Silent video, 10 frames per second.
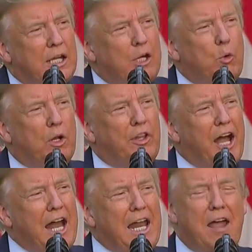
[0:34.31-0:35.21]
He will
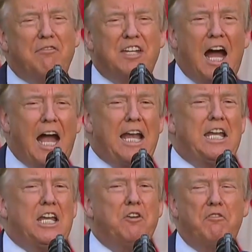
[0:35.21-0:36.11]
not have
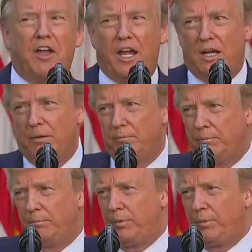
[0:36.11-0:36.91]
died in vain.